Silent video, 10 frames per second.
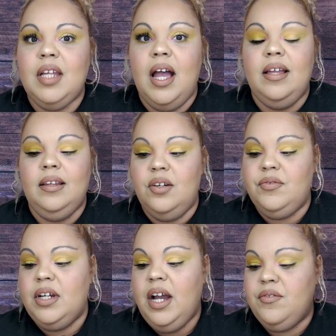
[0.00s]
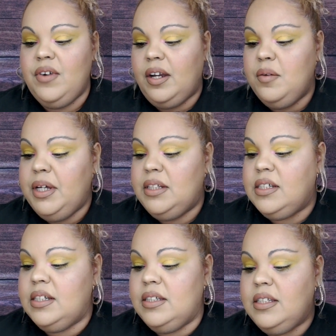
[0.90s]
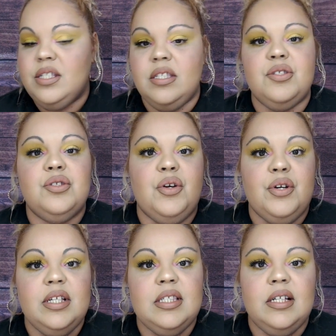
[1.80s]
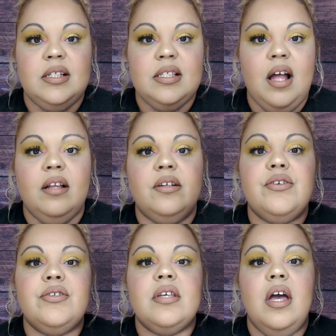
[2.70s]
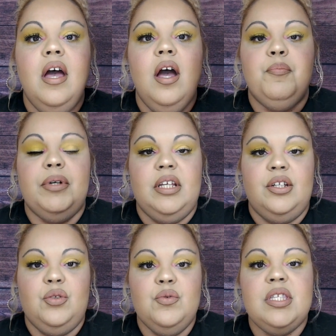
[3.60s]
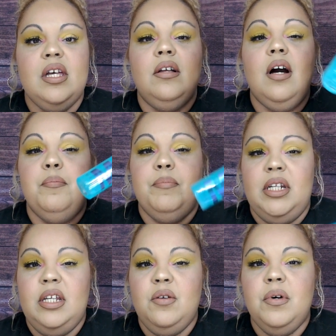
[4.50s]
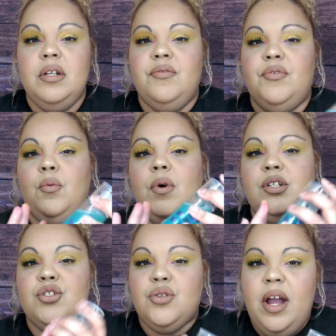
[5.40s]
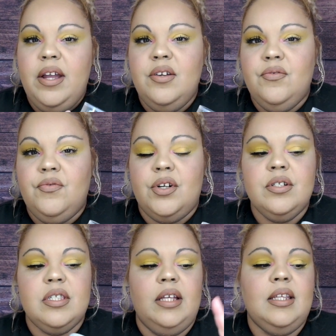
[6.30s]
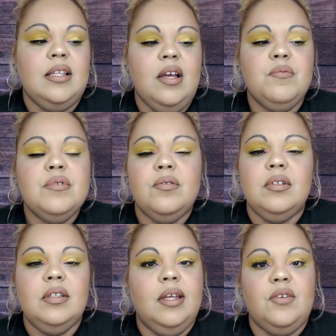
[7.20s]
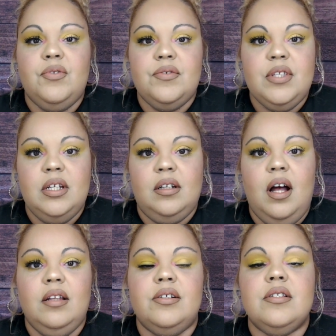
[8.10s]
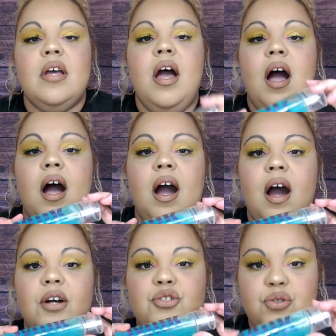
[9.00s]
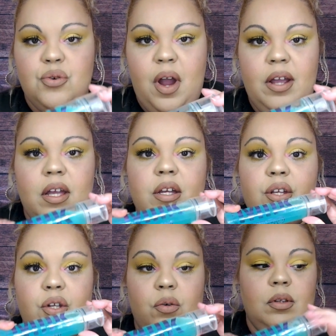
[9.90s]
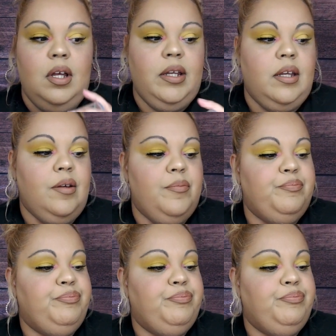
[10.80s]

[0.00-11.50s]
I love it. I recommend it. This is $36, but they do sell a mini one if you want to try it first, and I think that one's only like $15. Try it, you'll like it.